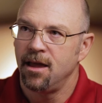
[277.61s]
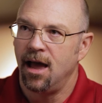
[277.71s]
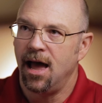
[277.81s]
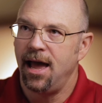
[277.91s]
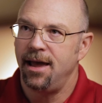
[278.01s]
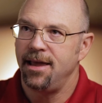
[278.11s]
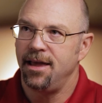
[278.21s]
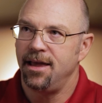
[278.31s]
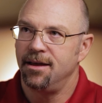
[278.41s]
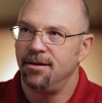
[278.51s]

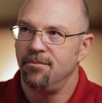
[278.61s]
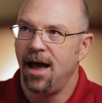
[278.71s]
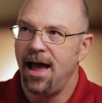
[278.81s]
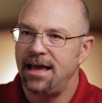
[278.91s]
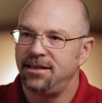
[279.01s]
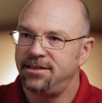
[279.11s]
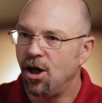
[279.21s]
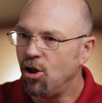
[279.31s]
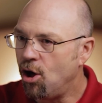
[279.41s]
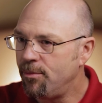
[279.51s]
I had to
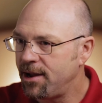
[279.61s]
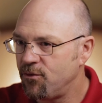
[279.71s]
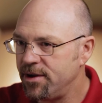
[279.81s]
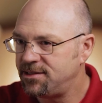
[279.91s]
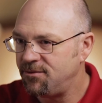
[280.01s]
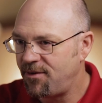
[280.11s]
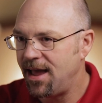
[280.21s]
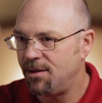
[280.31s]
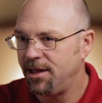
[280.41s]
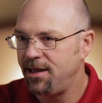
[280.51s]
tell all my friends and
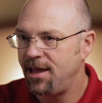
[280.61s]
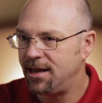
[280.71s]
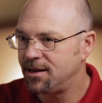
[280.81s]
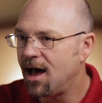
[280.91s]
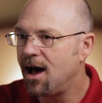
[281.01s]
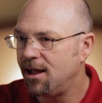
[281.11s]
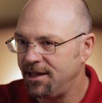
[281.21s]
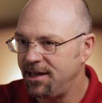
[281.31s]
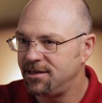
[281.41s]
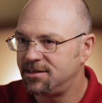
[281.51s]
family and
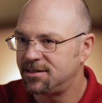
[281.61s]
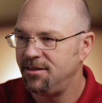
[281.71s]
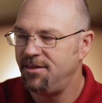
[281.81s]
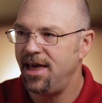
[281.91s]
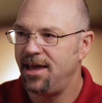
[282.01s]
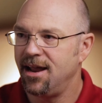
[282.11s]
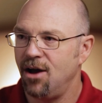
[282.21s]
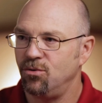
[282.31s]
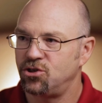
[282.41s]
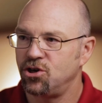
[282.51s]
colleagues that
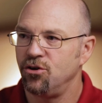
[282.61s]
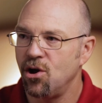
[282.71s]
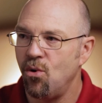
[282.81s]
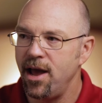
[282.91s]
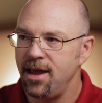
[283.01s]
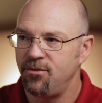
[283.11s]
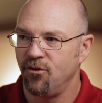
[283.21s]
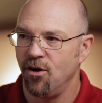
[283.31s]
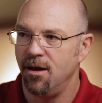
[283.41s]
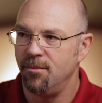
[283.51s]
I was turning away
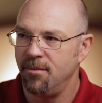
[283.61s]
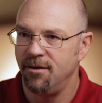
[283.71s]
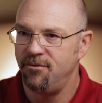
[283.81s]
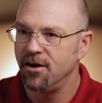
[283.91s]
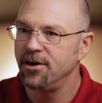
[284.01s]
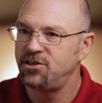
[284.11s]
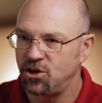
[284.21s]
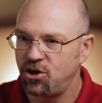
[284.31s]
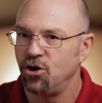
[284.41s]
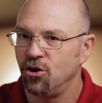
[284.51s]
from a very
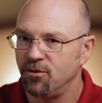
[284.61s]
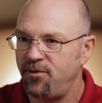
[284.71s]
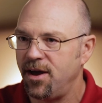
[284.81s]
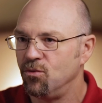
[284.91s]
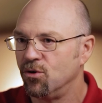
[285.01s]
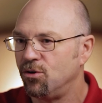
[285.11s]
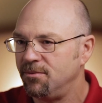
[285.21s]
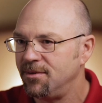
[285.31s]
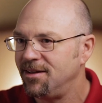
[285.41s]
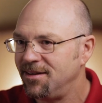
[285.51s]
secure federal
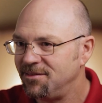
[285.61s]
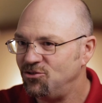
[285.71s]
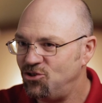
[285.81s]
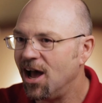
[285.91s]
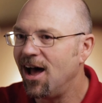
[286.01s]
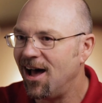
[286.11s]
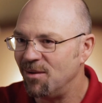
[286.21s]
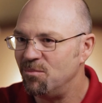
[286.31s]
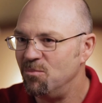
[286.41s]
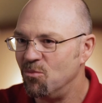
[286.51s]

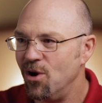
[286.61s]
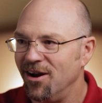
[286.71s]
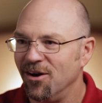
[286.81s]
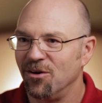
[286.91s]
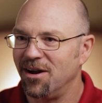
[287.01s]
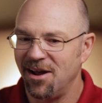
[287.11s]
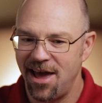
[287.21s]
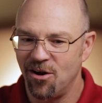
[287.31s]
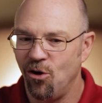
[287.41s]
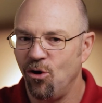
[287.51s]
job where I
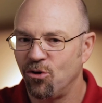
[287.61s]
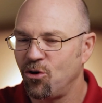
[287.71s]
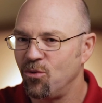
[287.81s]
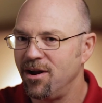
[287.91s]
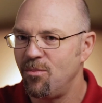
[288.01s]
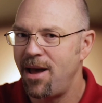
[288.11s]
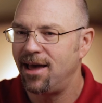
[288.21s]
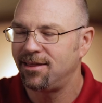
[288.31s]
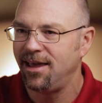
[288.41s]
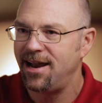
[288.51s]
had a whole career
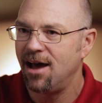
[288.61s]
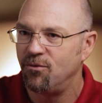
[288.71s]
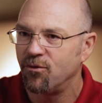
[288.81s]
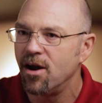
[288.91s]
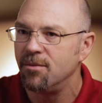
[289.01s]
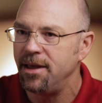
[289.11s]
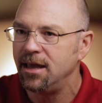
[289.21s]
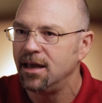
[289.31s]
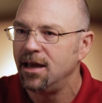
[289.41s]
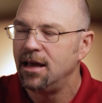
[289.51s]
path laid out in front of
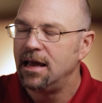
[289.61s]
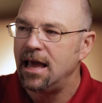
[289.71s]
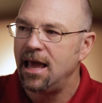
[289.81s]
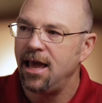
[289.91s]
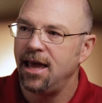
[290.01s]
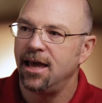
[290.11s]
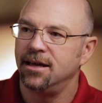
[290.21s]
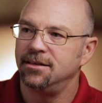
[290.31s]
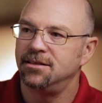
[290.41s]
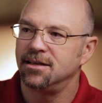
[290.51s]
me,
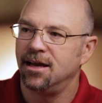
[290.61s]
and